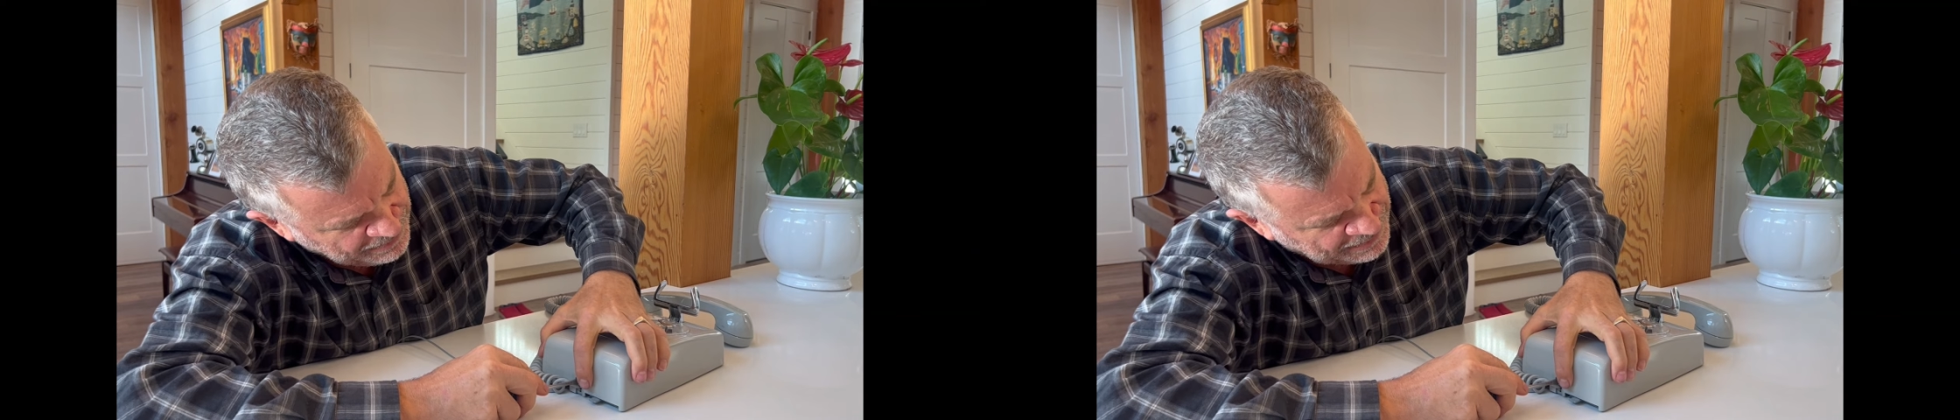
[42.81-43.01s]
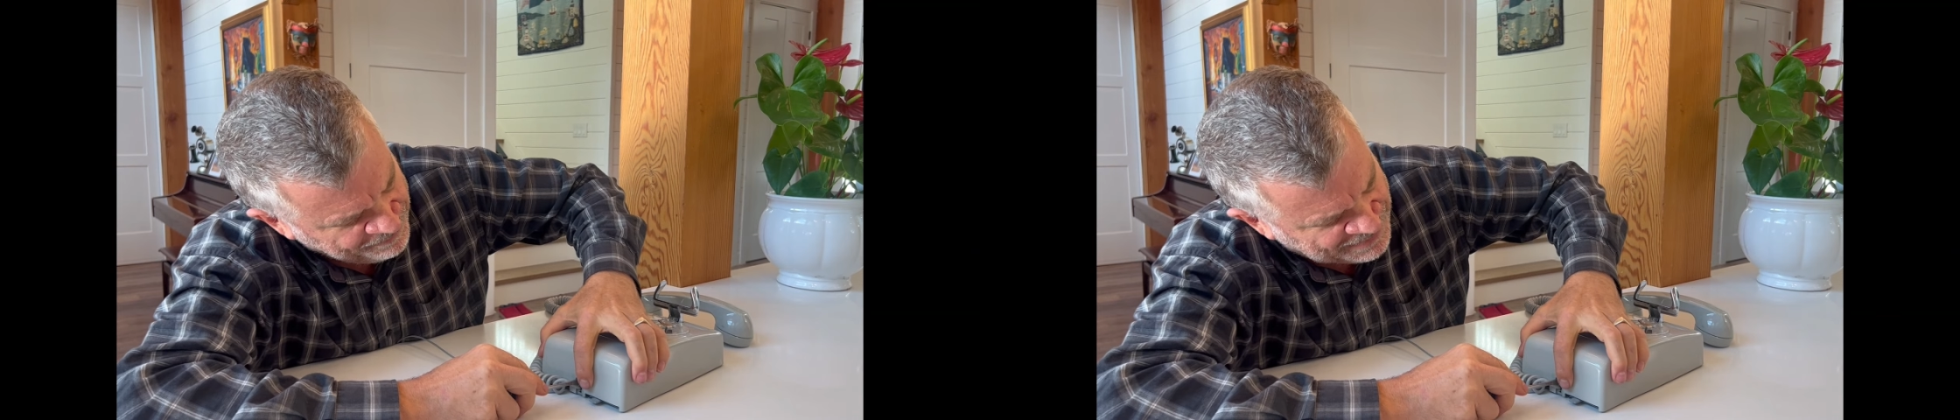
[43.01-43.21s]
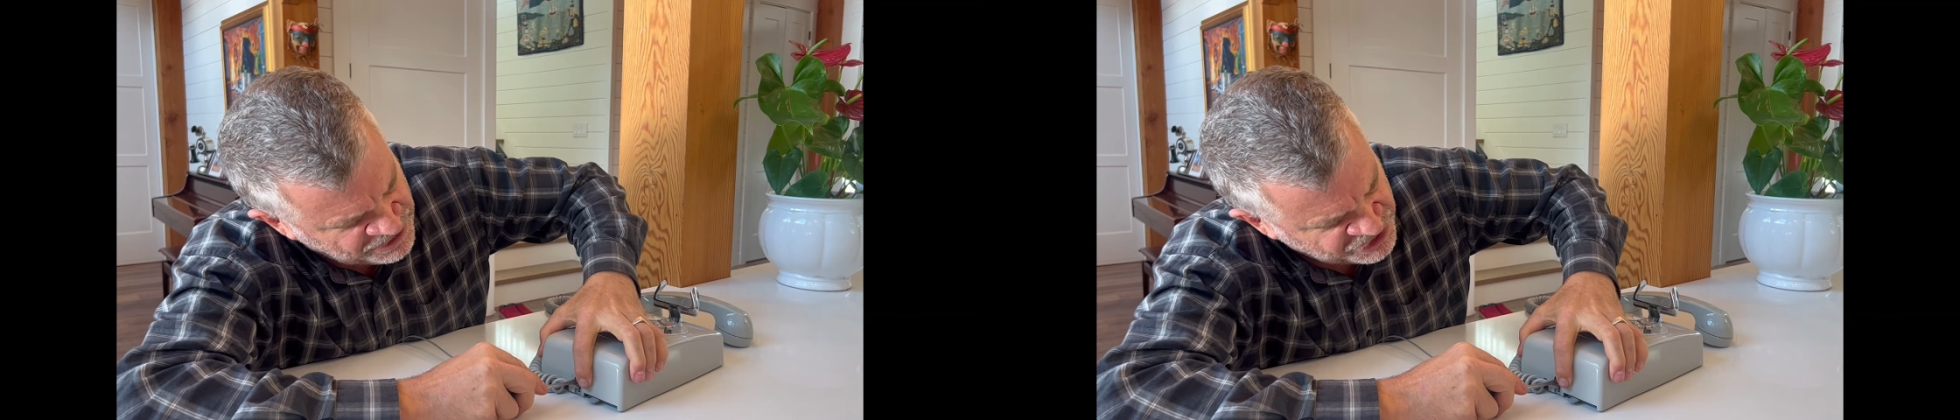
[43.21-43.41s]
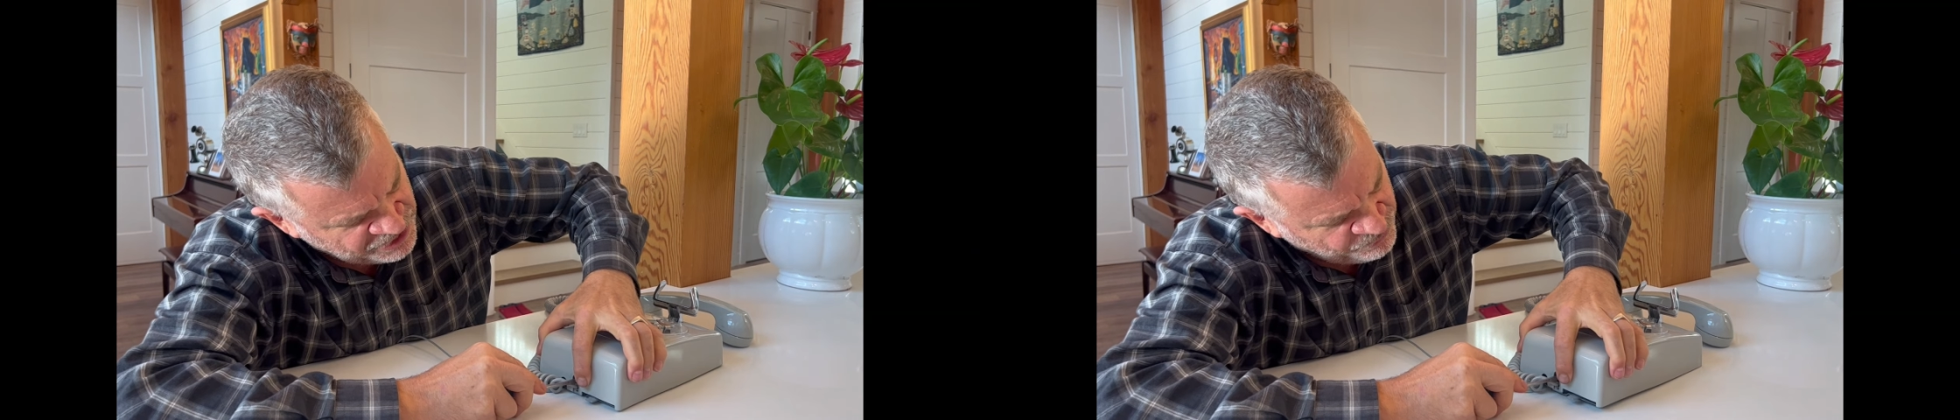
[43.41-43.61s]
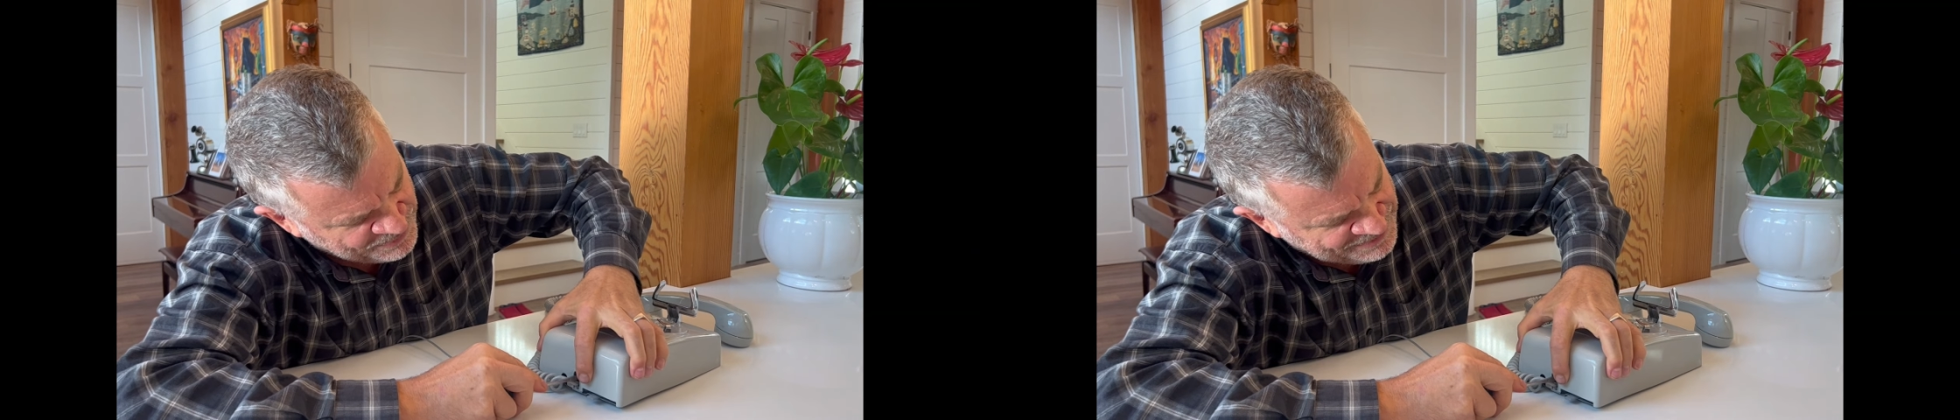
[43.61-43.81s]
and that's going
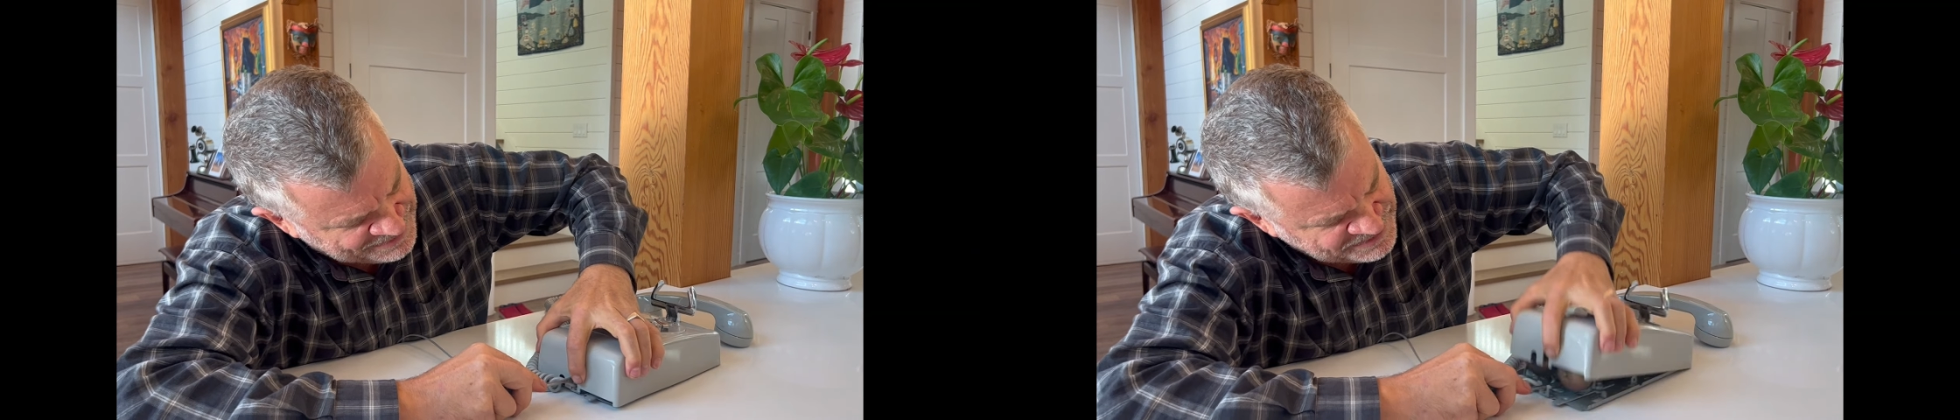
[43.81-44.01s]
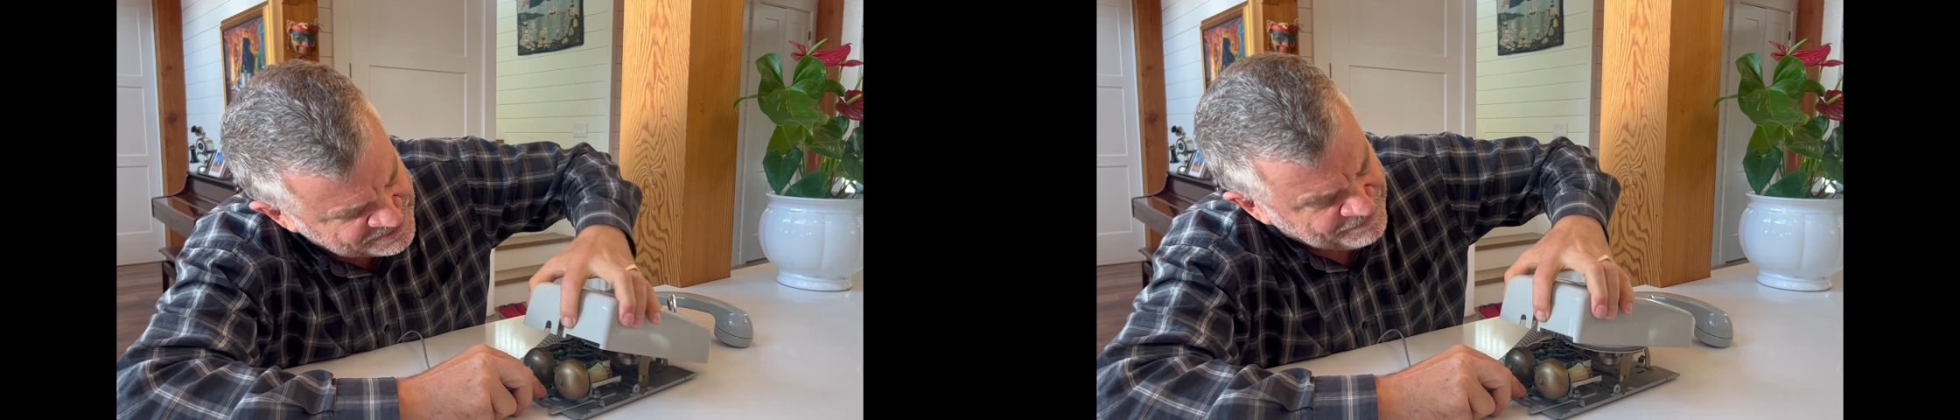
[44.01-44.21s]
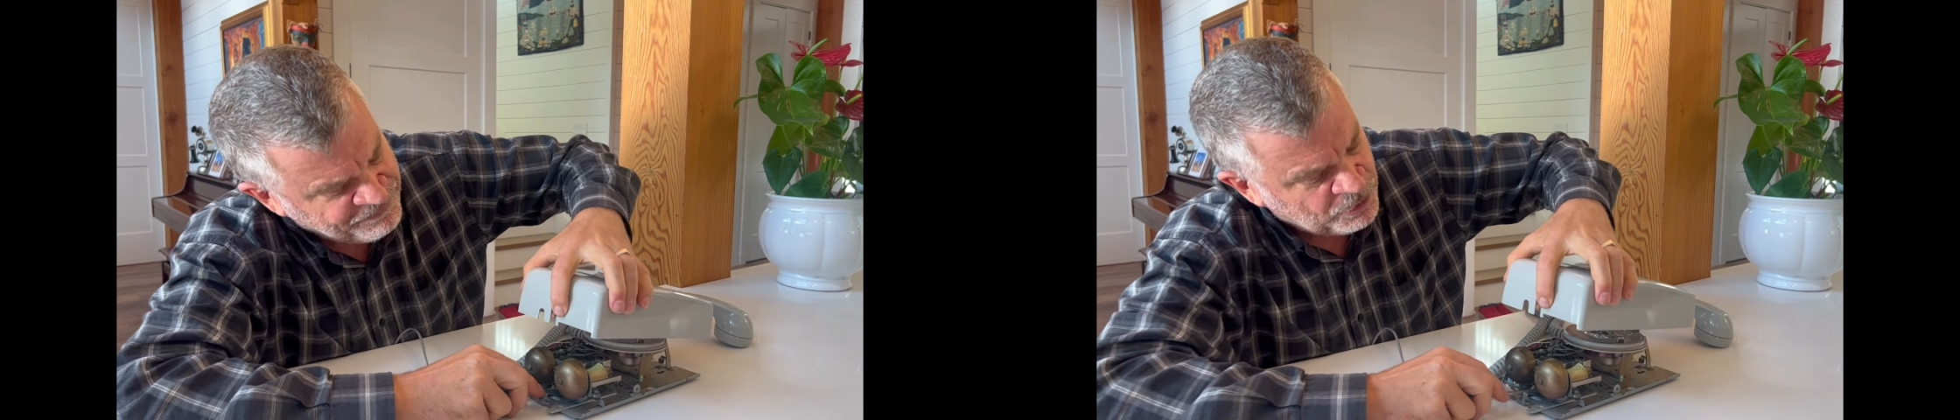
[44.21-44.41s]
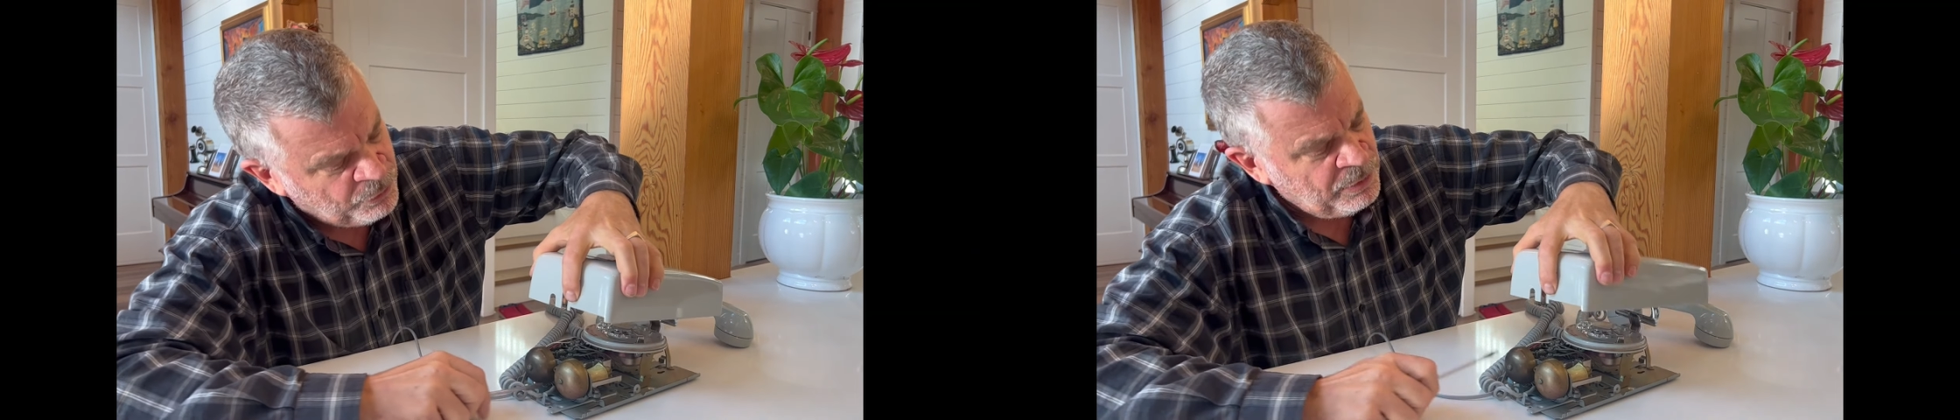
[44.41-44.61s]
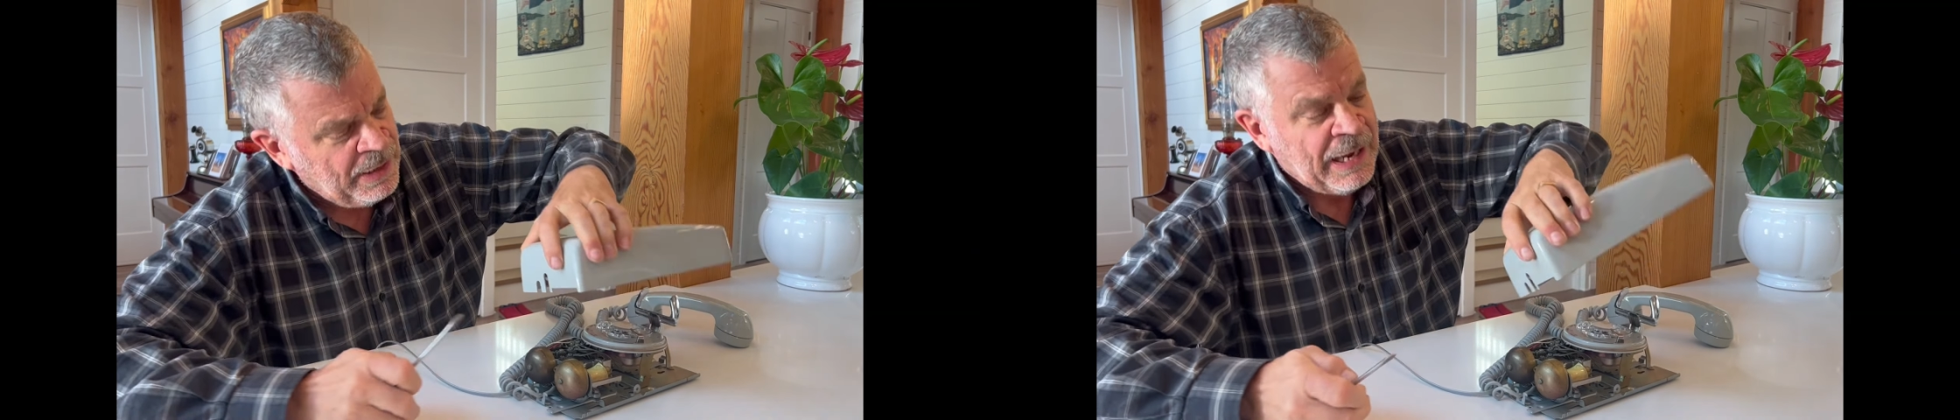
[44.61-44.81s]
to release the phone